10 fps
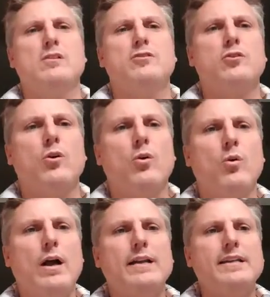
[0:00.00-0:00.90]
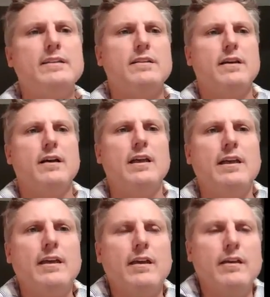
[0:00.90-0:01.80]
So I did
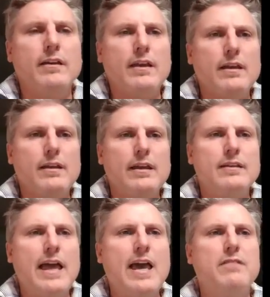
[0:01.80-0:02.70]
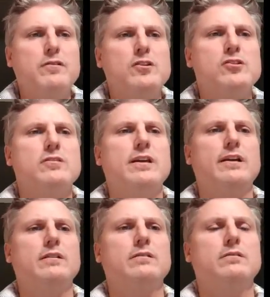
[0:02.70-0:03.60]
an average
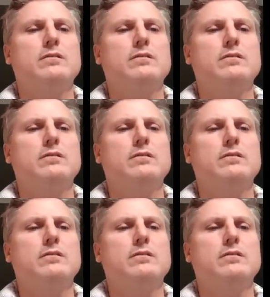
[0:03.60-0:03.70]
there